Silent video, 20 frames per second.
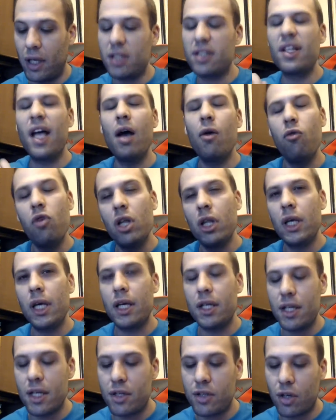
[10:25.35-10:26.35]
It's not really
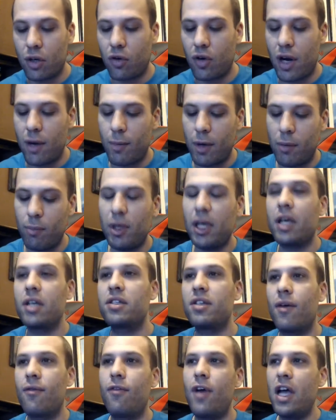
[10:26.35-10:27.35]
a disagreement,
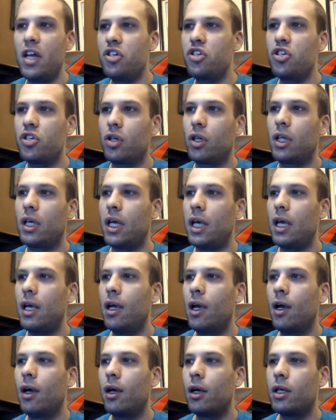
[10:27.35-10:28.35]
because
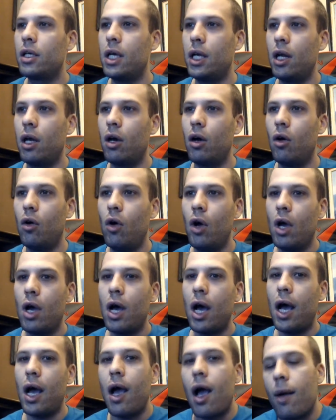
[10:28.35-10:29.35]
eventually, you know,
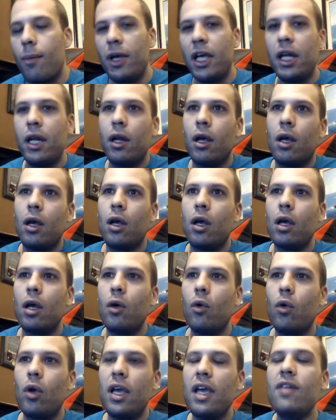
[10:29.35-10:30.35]
I mean,
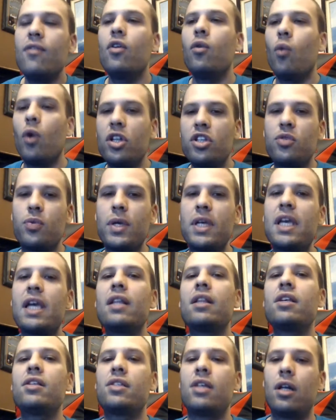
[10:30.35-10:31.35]
even once we
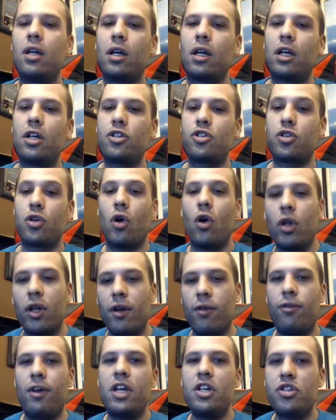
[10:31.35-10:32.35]
get this under control
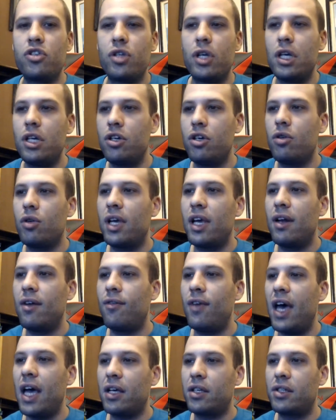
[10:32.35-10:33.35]
and eventually do get a
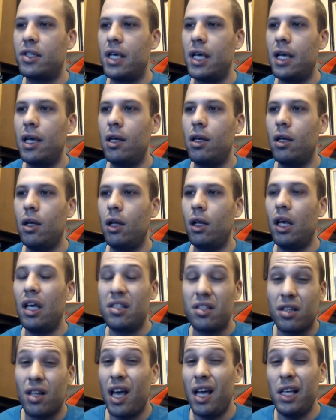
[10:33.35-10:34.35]
vaccine,
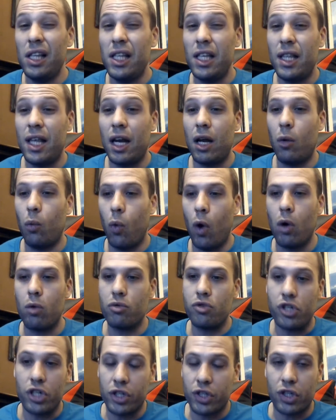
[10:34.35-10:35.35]
it's likely that it
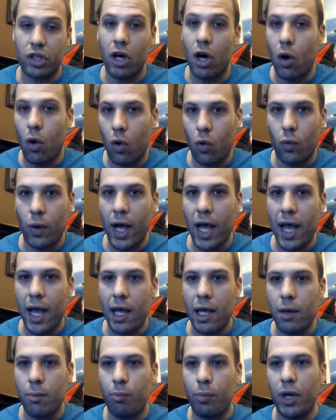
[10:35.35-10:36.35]
won't just go
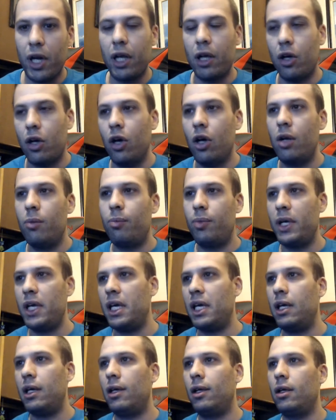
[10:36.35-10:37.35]
away, but it could
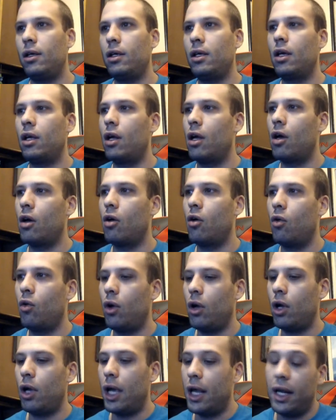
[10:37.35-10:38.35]
be, you know,
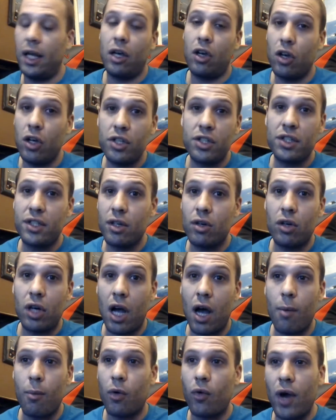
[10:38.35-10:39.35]
and it could still
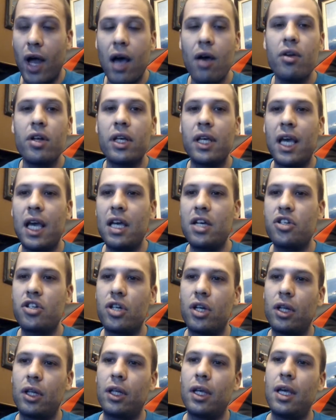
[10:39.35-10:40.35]
come around
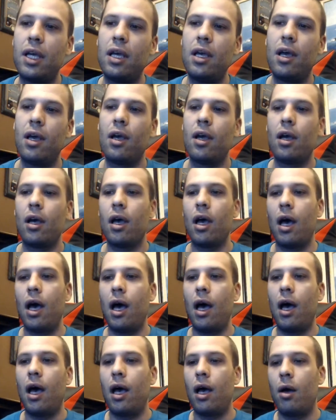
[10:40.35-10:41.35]
occasionally,
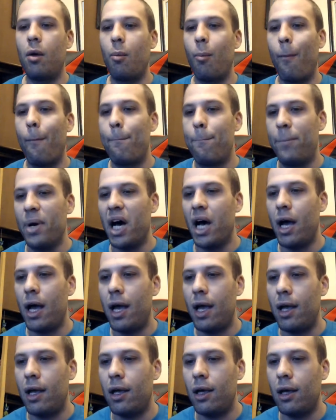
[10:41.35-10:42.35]

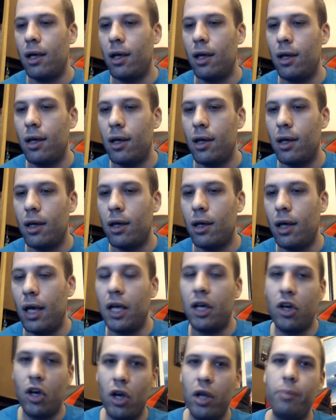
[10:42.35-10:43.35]
but
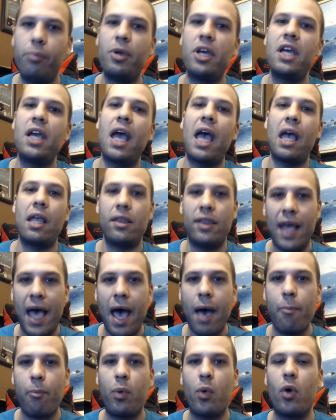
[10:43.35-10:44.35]
it could be at
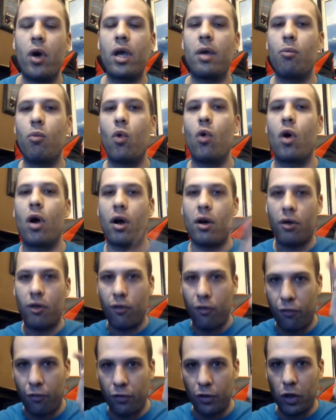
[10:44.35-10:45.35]
that point more
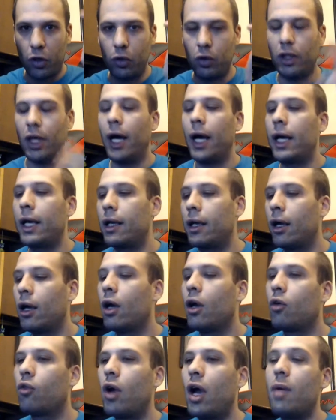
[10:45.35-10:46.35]
flu-like.
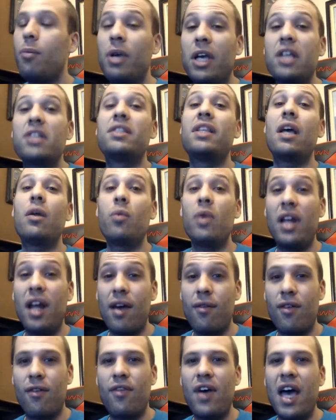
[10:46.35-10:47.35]
Right? Because then we'd
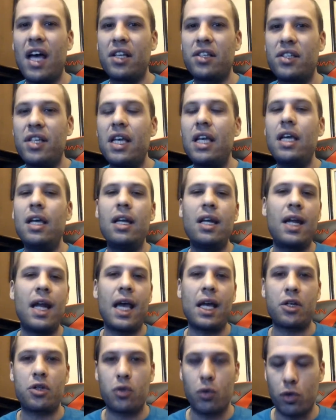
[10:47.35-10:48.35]
have a vaccine and
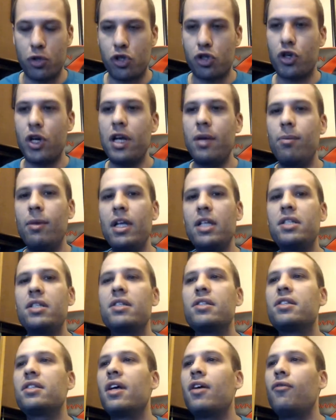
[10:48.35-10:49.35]
actual treatments
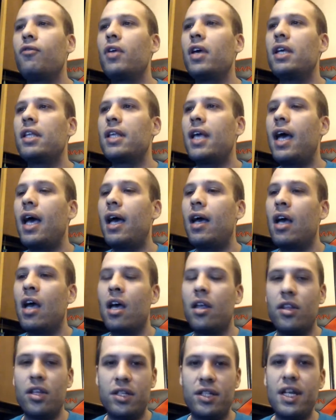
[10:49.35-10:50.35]
and stuff like that.
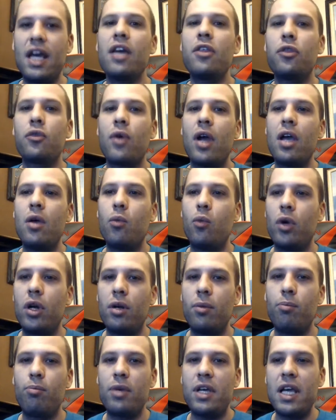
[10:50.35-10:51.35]
The death rate
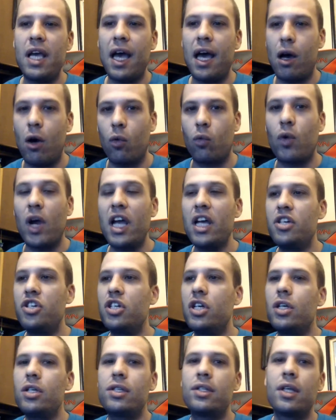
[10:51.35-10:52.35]
wouldn't be
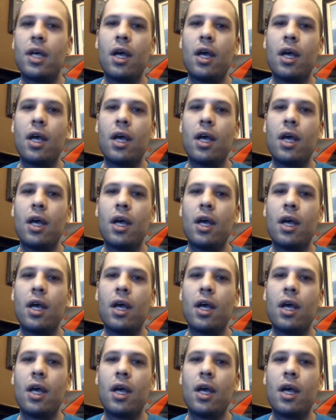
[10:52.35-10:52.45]
outrageous.